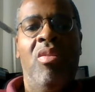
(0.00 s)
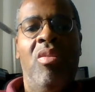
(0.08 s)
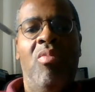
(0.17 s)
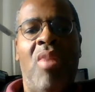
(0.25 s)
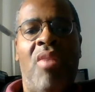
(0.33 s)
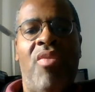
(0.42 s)

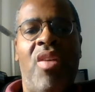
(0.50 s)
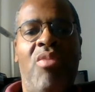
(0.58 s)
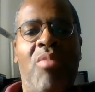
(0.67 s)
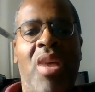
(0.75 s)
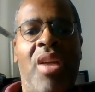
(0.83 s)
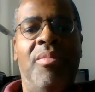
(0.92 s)
my fellow
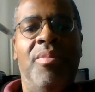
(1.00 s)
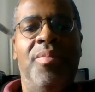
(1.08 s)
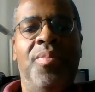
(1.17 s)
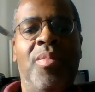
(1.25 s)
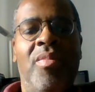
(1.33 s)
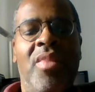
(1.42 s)
man.
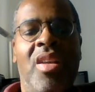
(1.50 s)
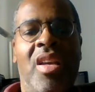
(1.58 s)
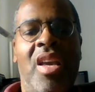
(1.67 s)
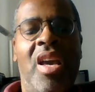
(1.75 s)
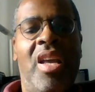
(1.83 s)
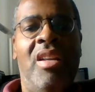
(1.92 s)

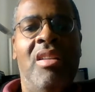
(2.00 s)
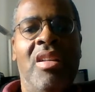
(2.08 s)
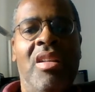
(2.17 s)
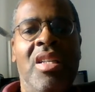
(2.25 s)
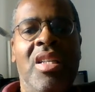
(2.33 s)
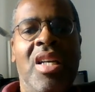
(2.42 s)
Again,
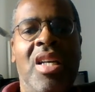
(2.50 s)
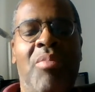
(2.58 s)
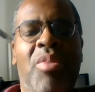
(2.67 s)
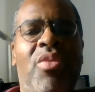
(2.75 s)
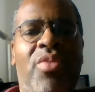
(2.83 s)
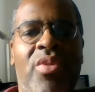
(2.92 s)
a
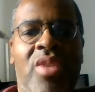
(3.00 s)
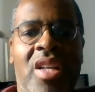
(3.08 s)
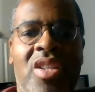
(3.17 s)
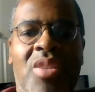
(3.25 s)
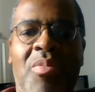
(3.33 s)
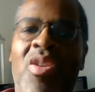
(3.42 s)
beautiful
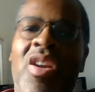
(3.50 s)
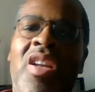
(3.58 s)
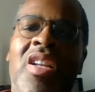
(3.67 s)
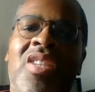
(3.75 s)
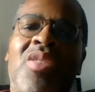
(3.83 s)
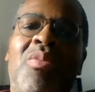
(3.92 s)
testimony, a
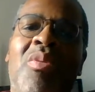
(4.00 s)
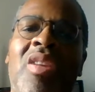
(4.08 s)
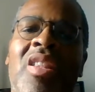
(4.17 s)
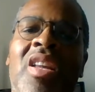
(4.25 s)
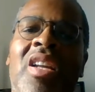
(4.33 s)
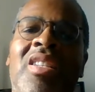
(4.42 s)
testimony
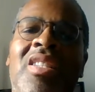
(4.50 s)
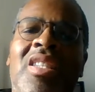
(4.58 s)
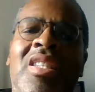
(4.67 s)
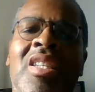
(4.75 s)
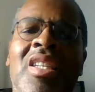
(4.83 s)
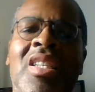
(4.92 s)

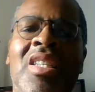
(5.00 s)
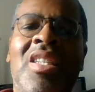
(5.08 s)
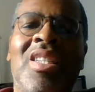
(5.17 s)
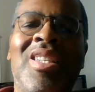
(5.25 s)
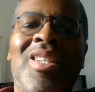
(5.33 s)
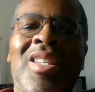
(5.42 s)
that
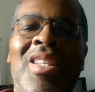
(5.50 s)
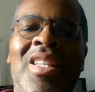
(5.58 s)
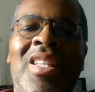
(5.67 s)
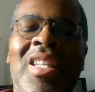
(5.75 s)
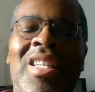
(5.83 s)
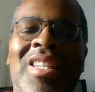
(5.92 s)

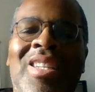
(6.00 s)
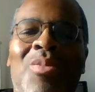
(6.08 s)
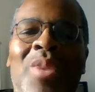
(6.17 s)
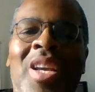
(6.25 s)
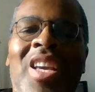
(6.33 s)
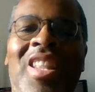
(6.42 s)

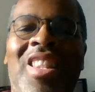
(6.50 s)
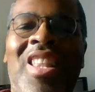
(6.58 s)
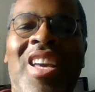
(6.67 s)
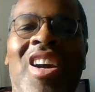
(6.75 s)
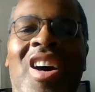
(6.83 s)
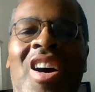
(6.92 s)
we can
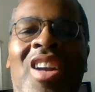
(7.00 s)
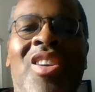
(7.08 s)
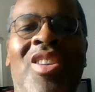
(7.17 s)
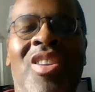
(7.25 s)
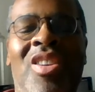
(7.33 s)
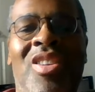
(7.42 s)
think
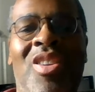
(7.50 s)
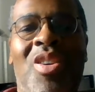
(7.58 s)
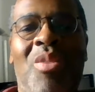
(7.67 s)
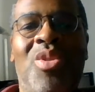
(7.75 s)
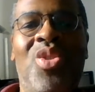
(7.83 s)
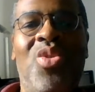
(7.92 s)
on
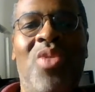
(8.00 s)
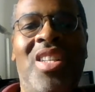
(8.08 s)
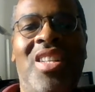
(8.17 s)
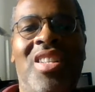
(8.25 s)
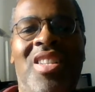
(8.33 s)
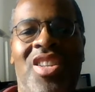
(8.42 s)
almost
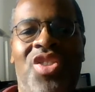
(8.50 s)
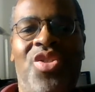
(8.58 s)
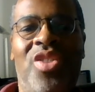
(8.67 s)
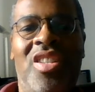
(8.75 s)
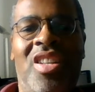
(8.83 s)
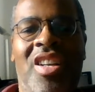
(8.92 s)
20
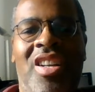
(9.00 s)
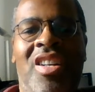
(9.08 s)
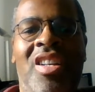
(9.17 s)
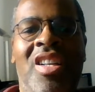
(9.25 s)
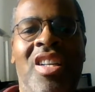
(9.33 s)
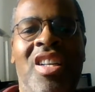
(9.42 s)
centuries later,